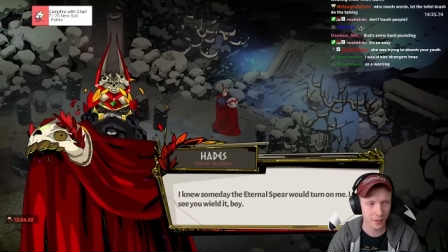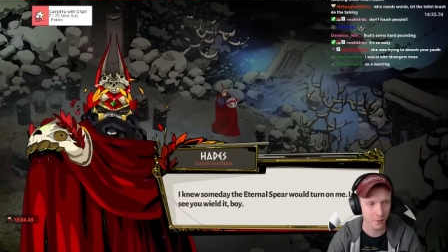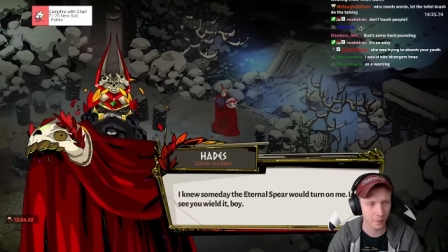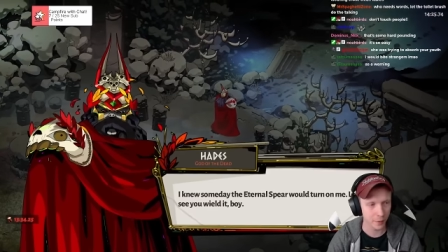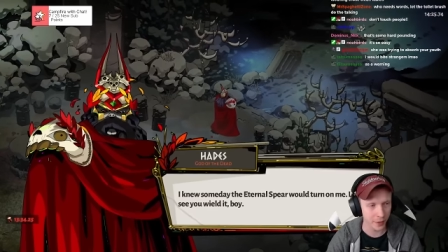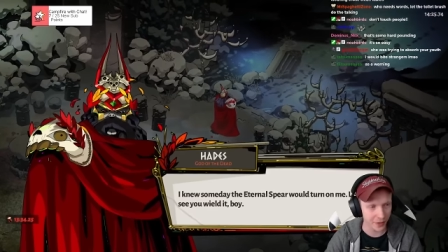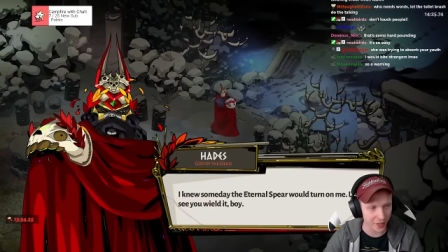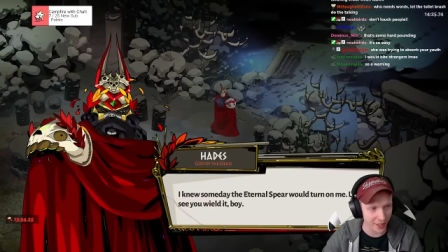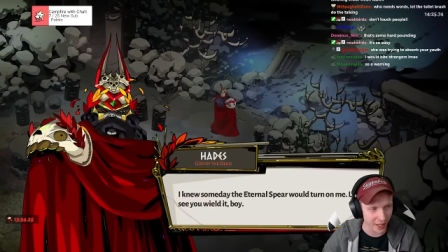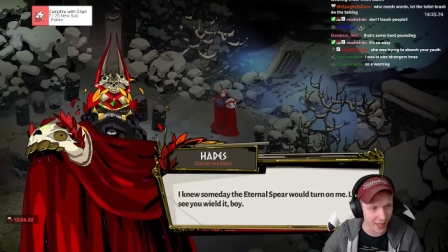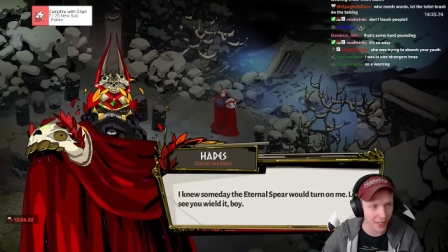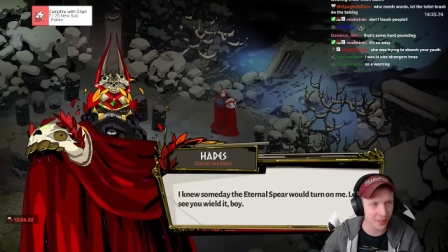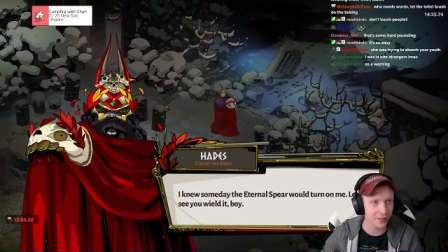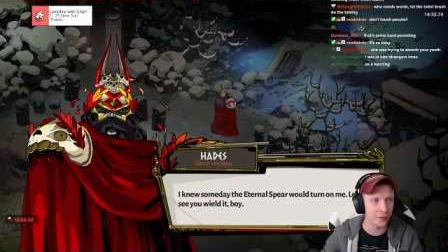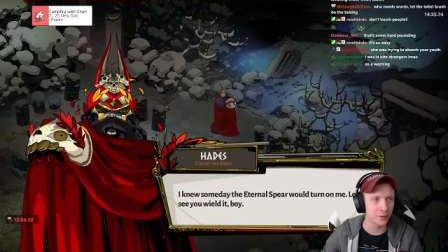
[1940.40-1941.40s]
But the
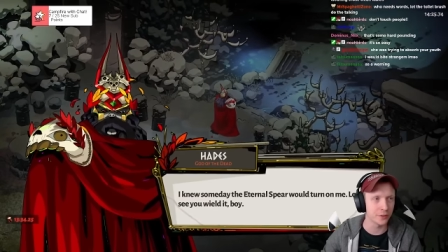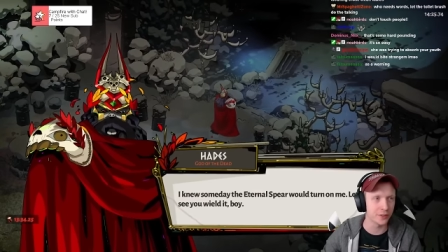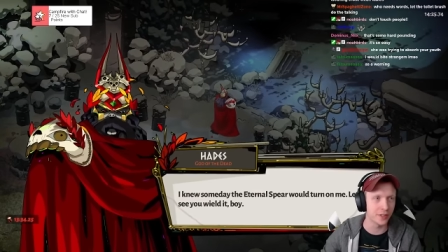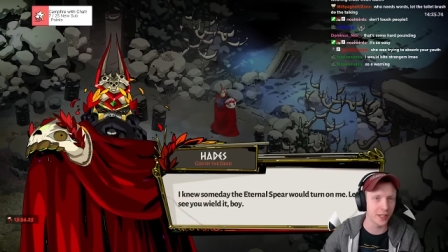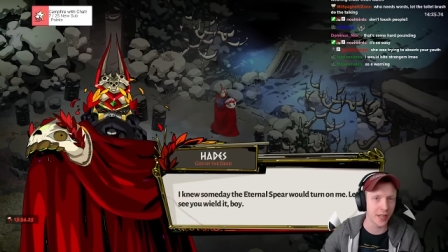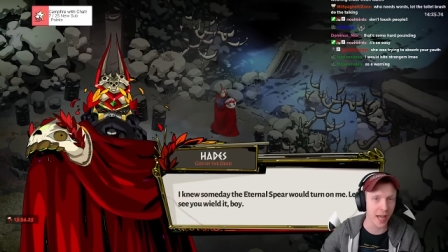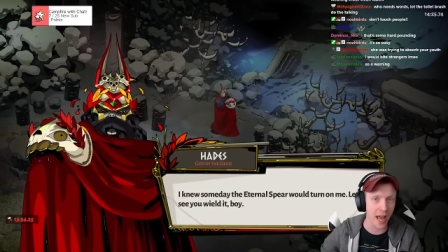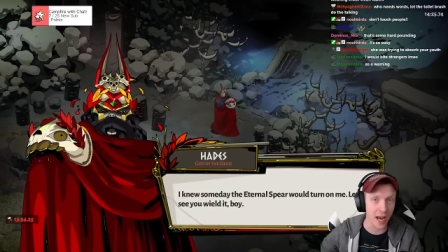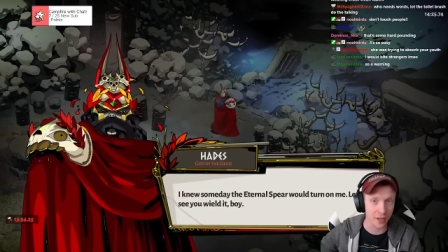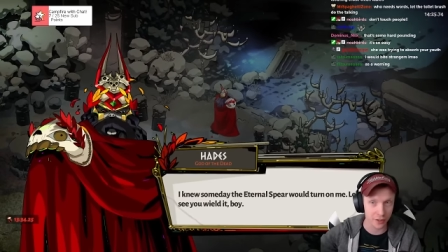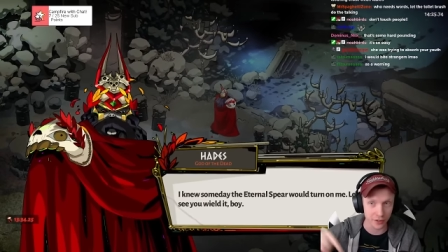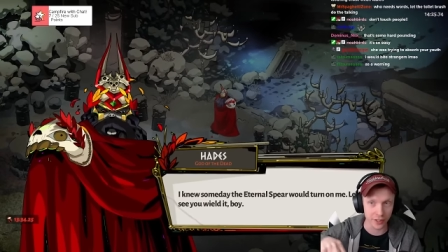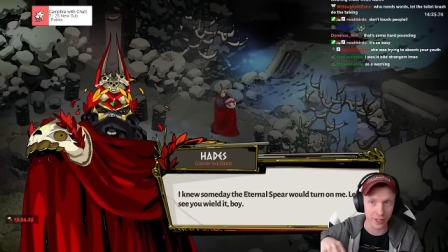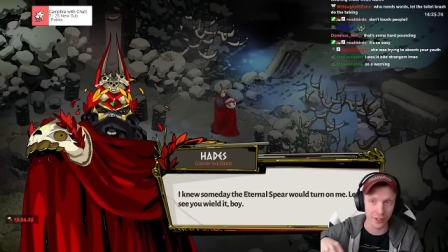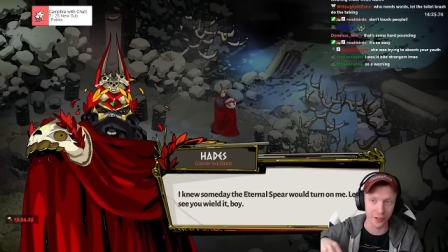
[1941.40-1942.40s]
guy who did
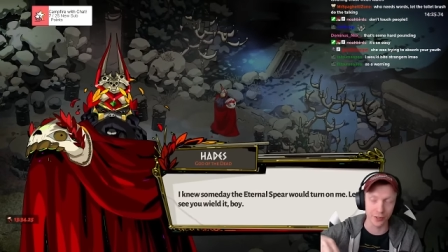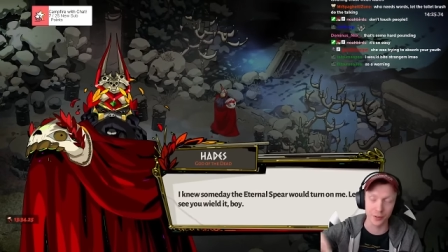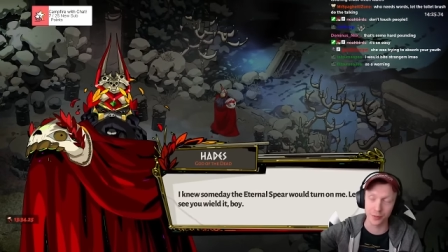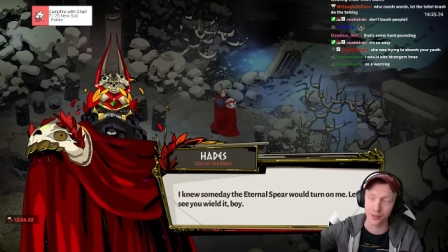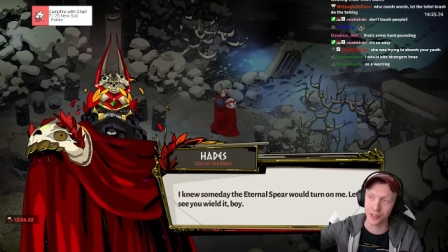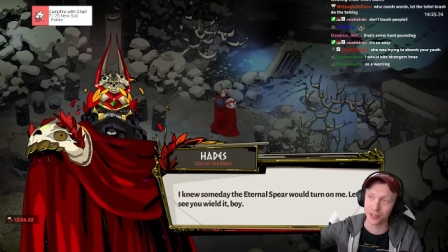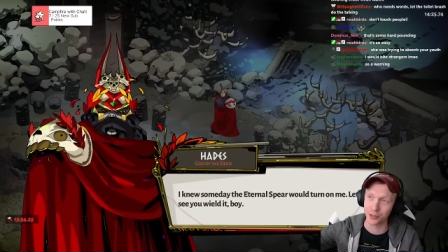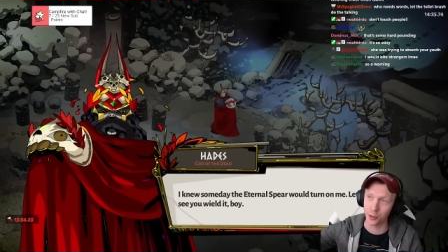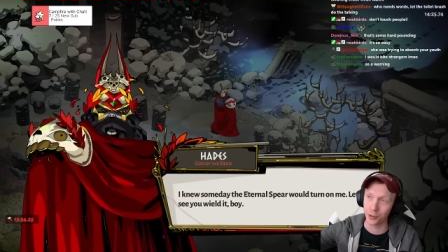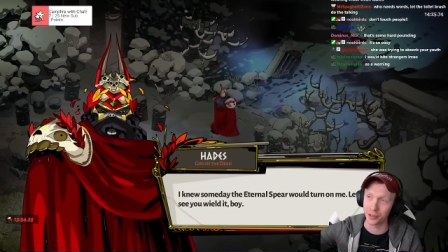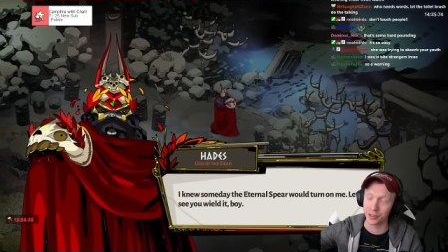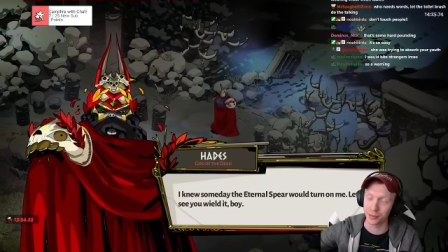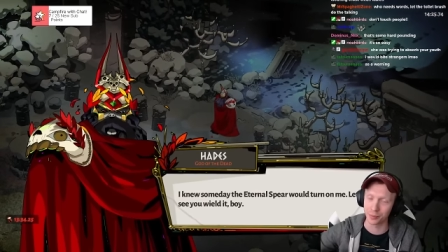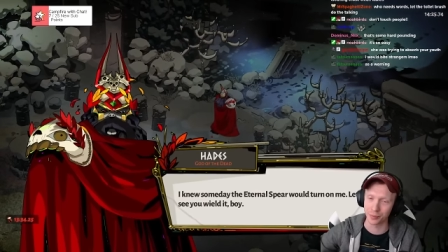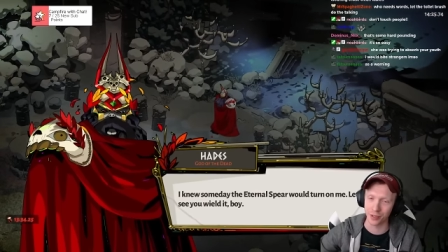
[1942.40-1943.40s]
actually hit her with the
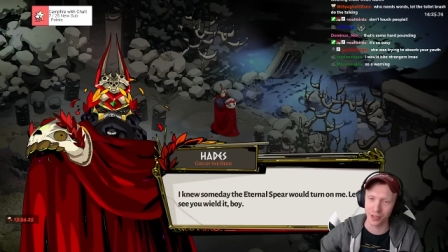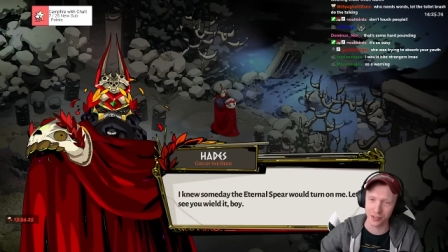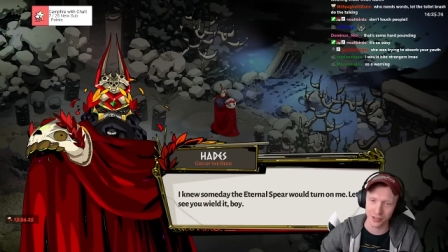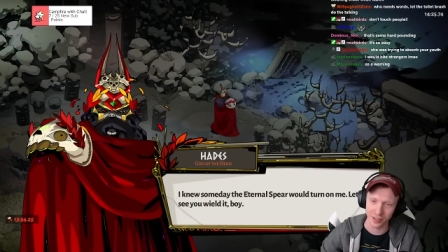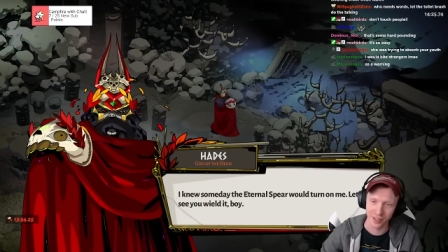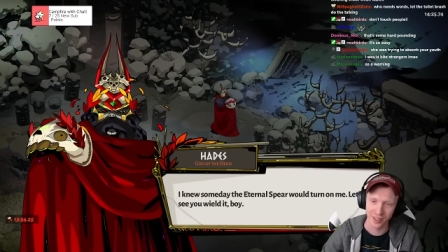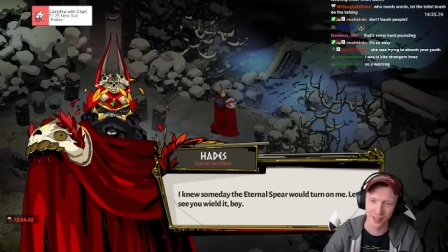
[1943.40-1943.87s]
toilet brush,